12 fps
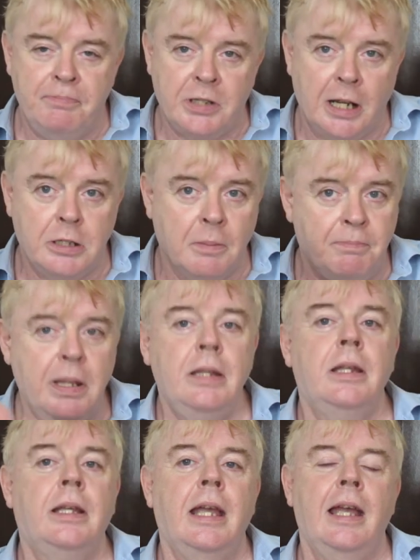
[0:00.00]
try to
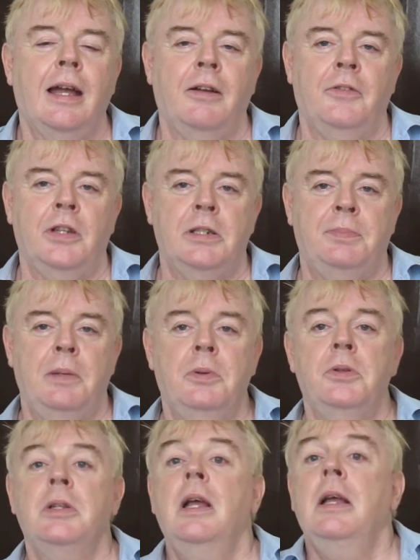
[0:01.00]
beat the gay out of these
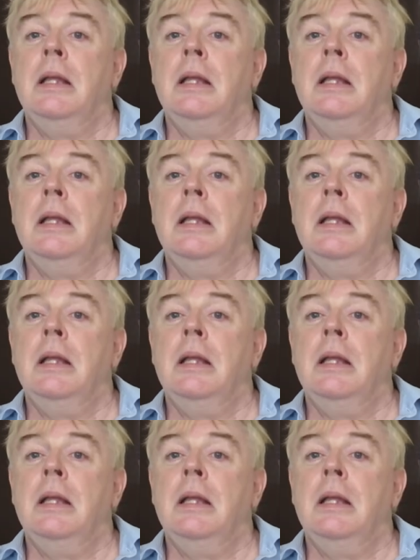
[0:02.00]
people.